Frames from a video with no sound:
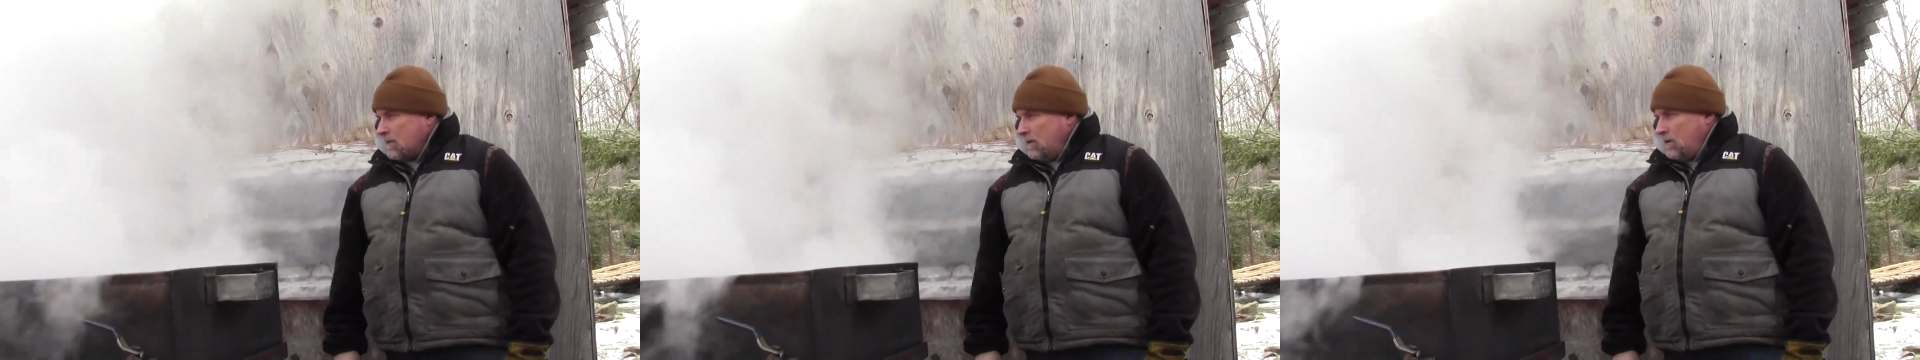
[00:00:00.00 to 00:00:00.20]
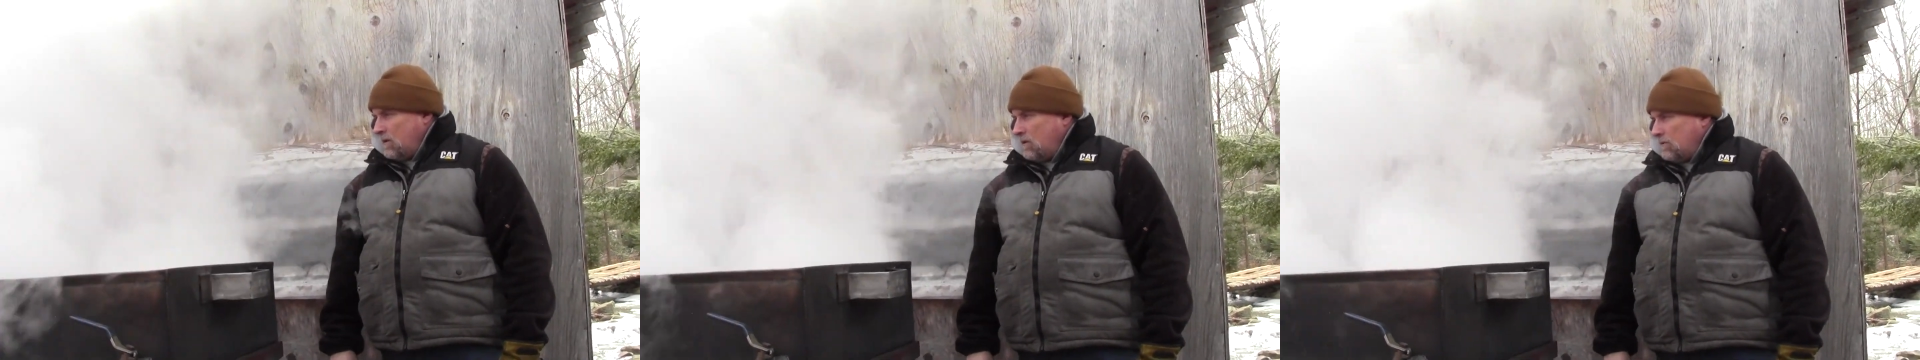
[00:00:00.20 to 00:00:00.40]

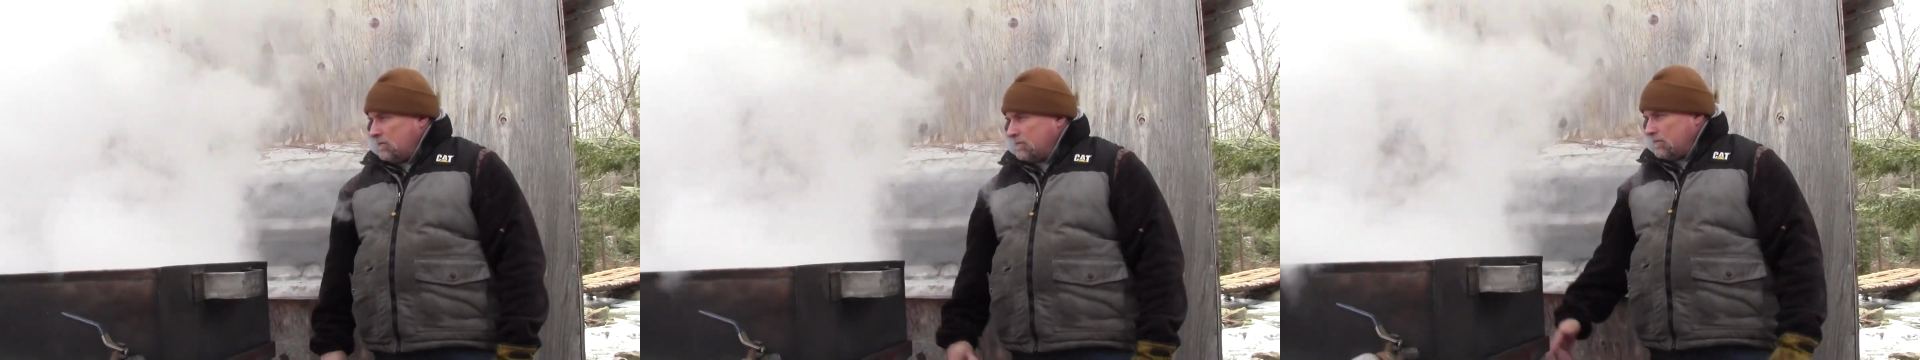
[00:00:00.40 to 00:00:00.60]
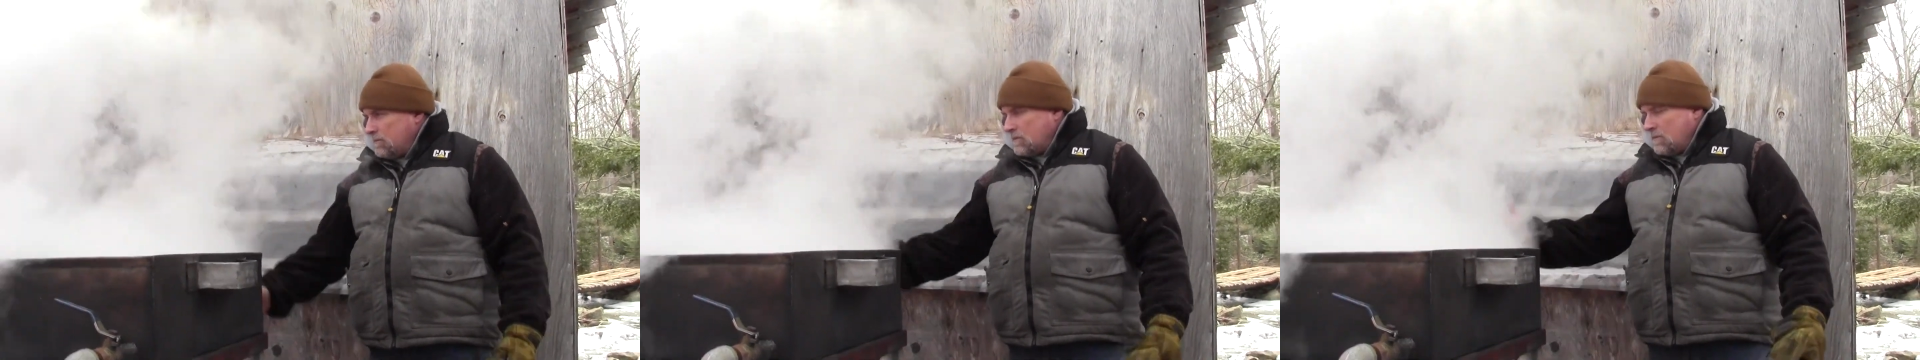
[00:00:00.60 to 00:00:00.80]
you know,
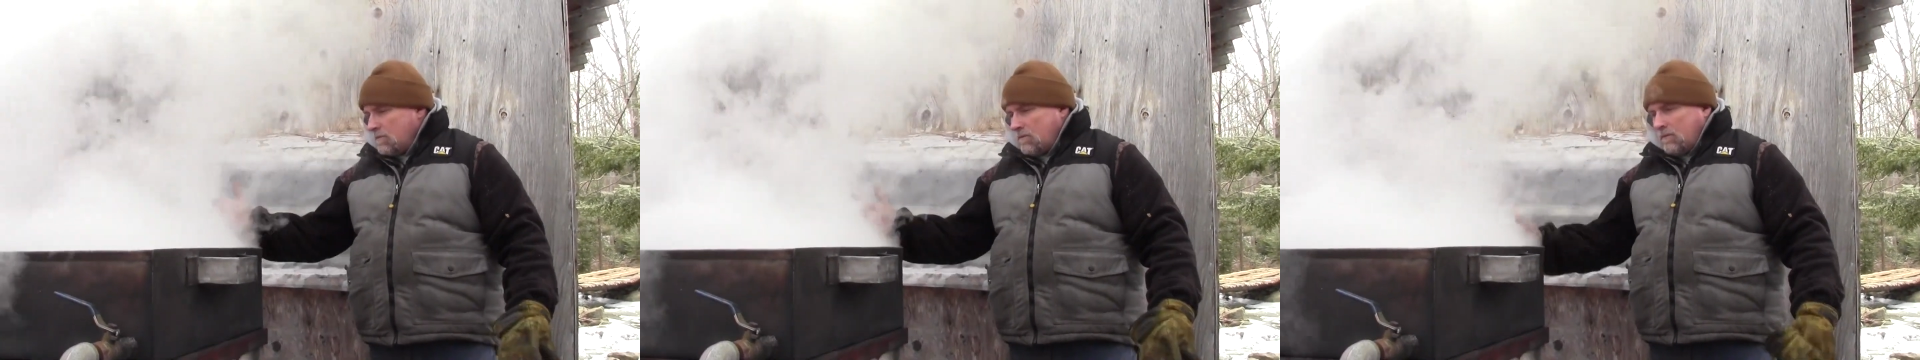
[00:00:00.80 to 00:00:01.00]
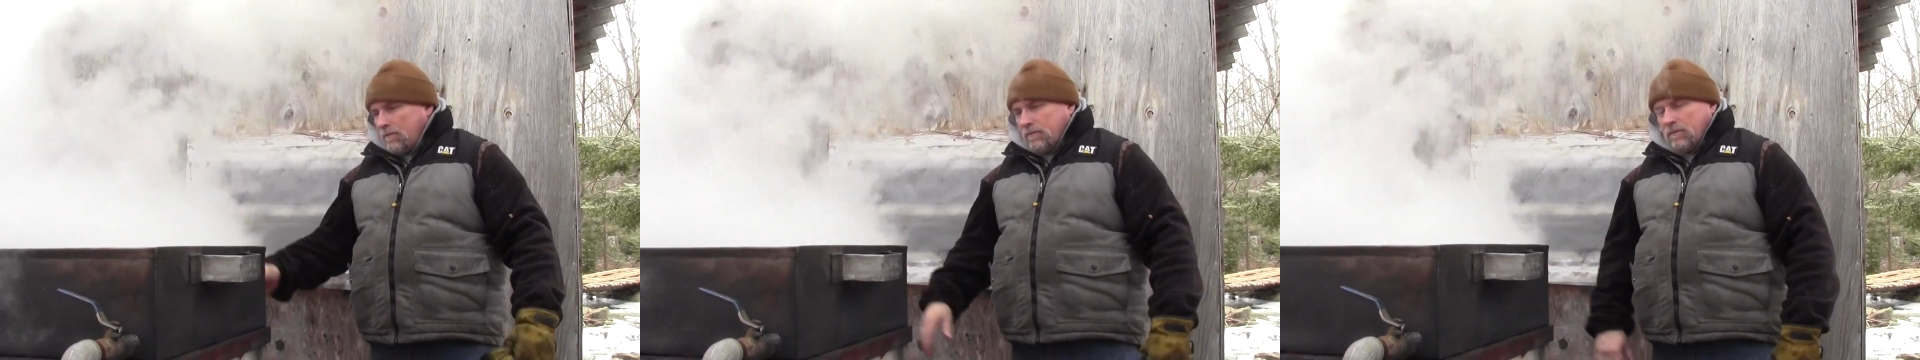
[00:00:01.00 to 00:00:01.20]

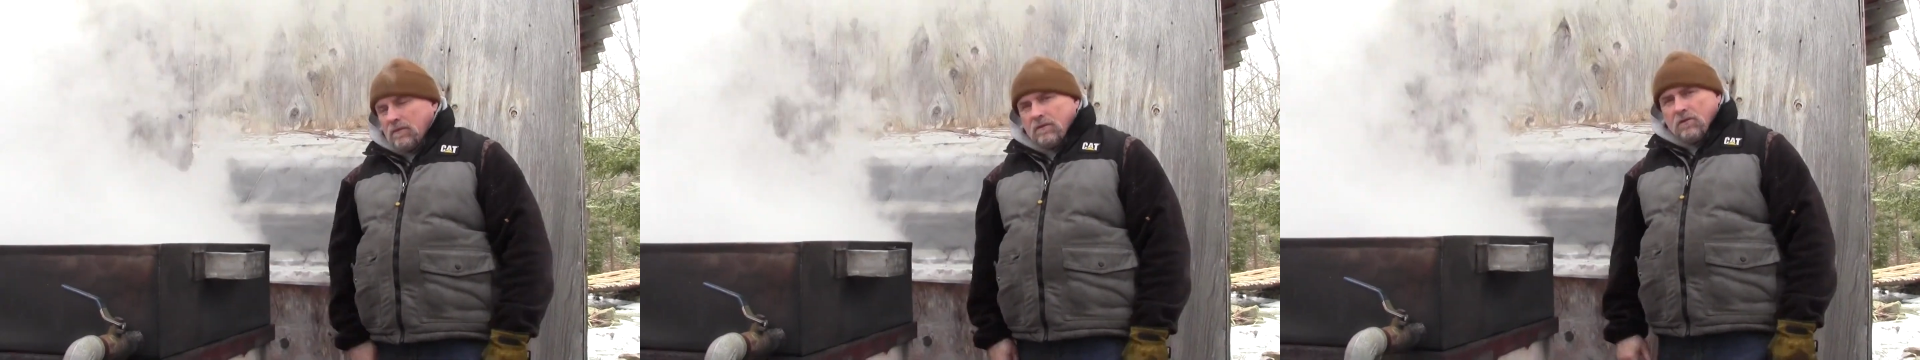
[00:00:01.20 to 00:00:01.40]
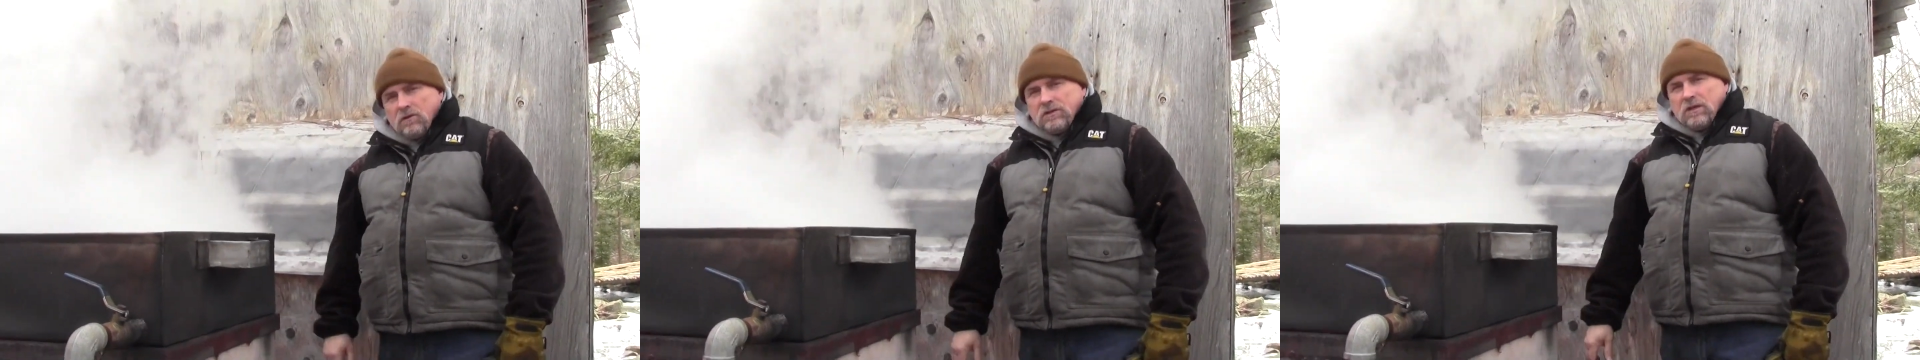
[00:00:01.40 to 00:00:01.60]

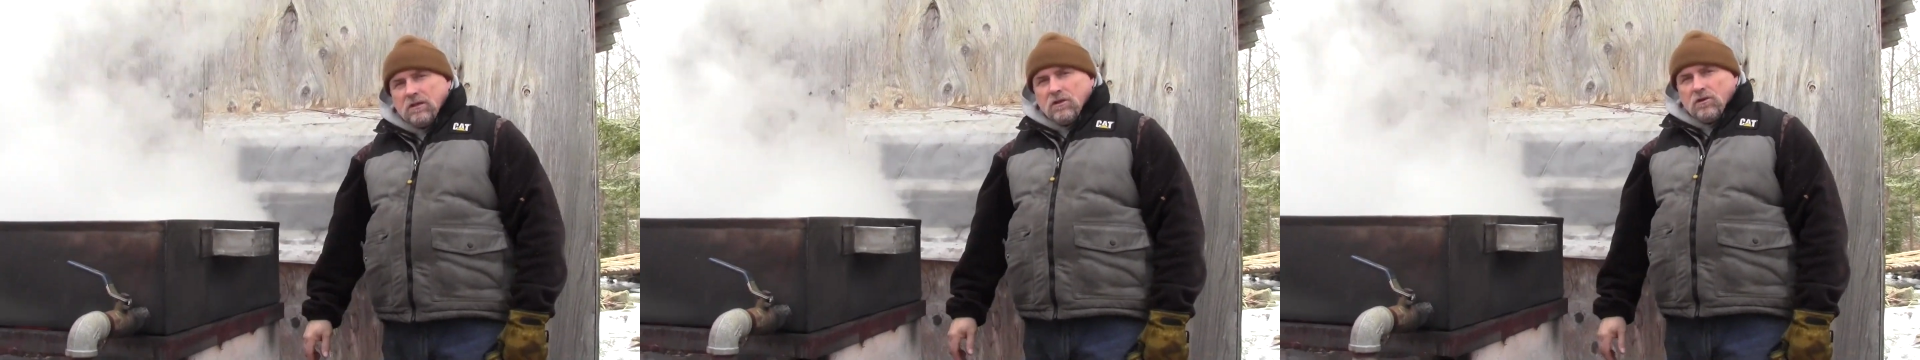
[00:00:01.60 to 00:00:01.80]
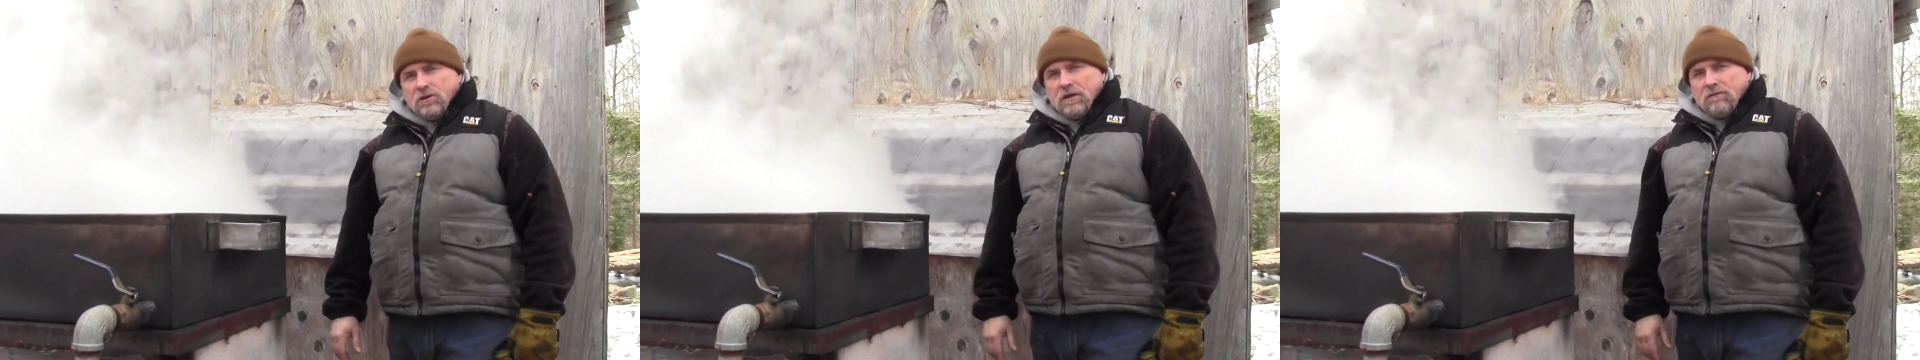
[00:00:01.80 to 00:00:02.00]
there's a
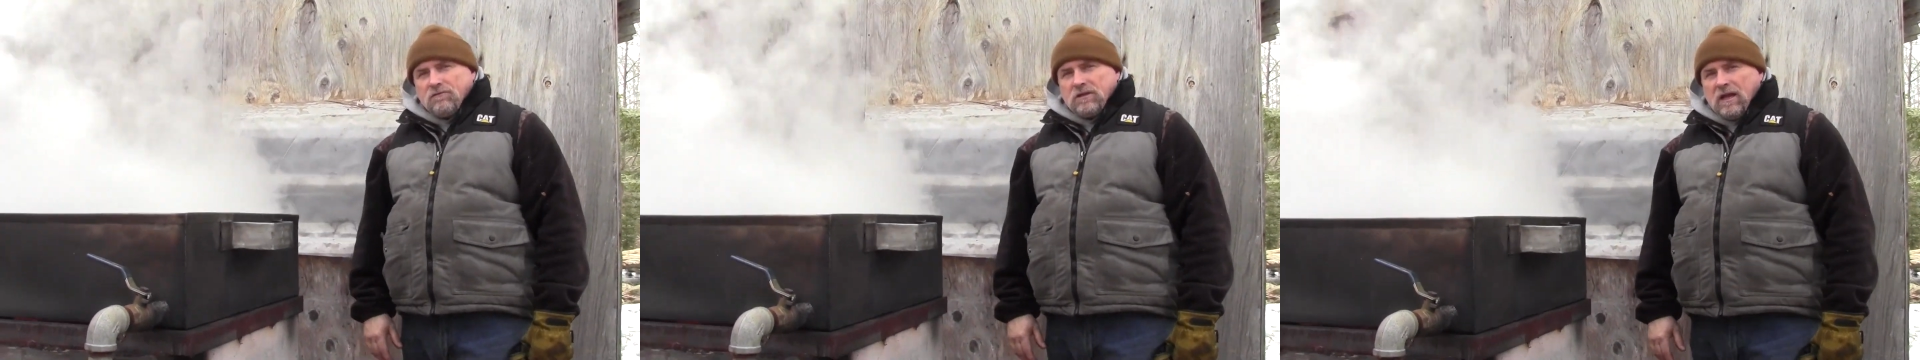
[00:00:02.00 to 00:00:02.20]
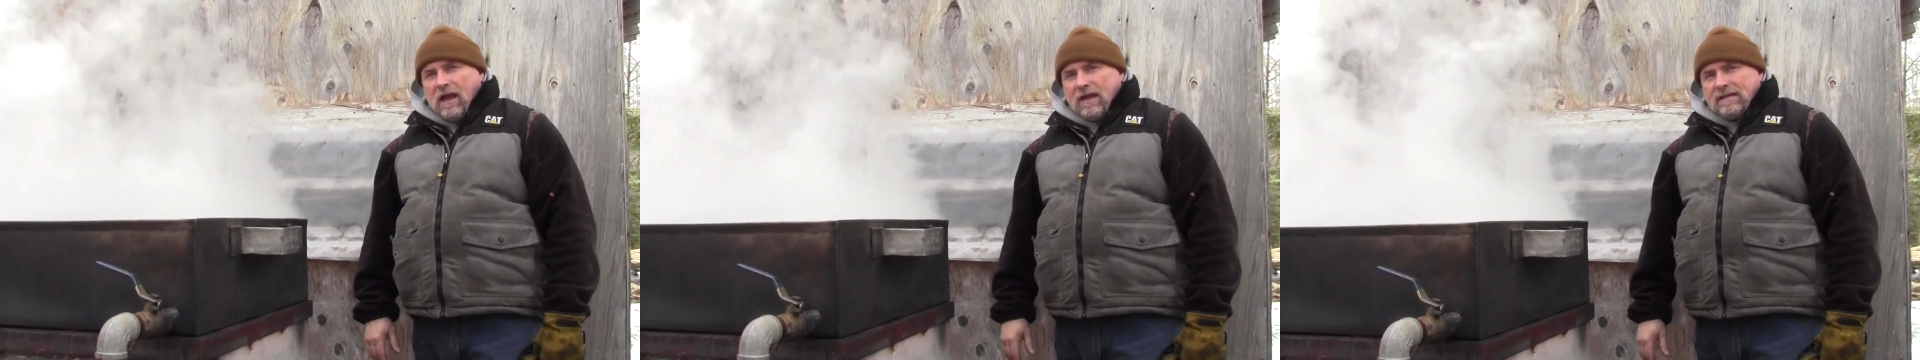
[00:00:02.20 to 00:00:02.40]
little
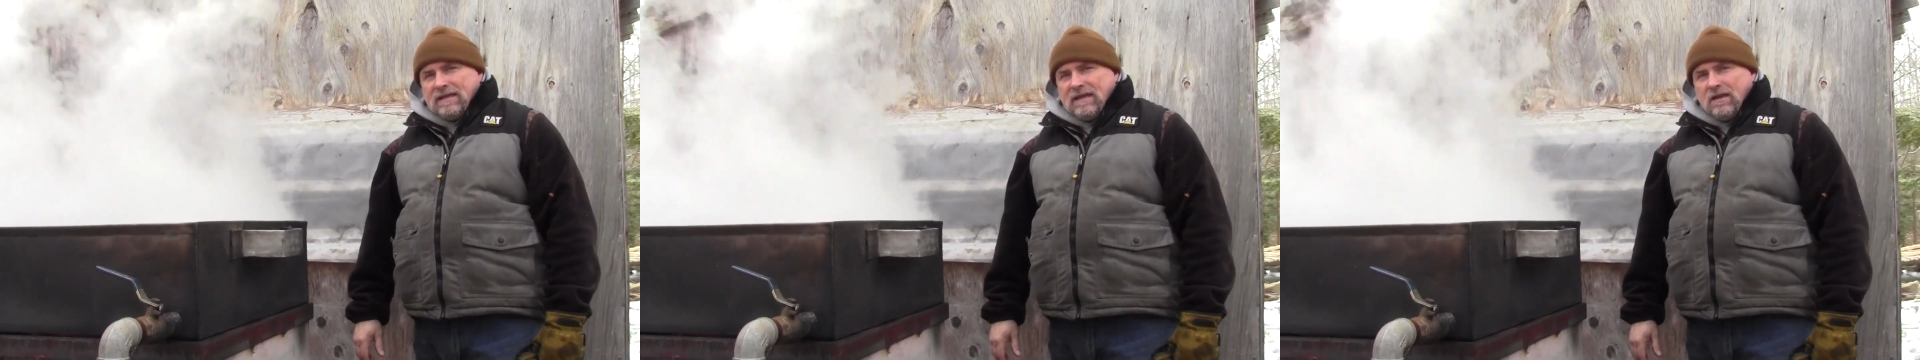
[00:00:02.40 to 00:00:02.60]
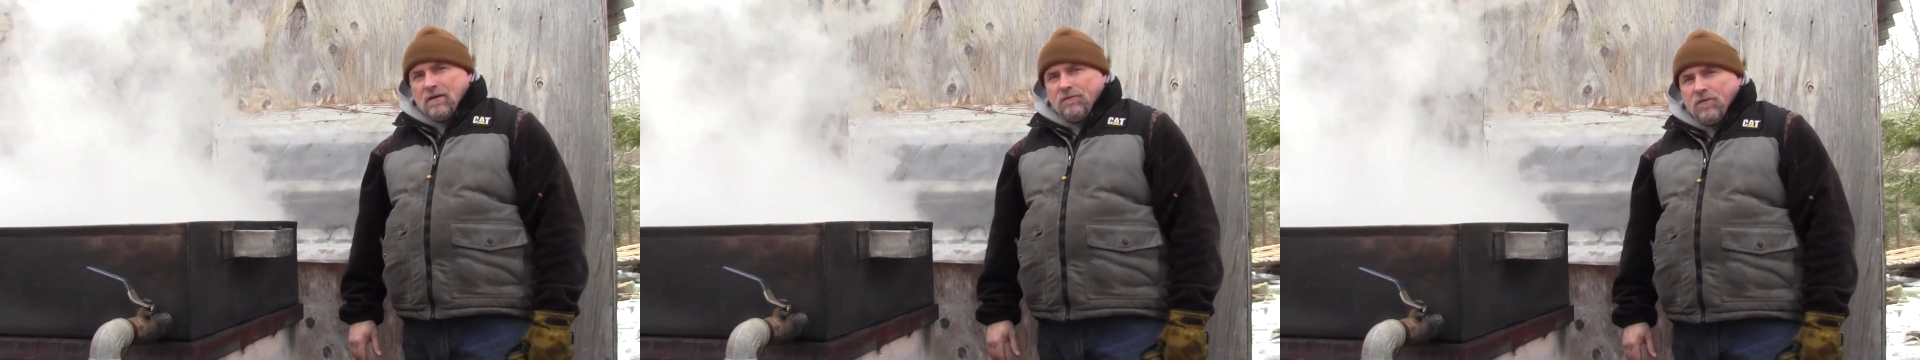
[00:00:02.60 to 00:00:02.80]
nifty idea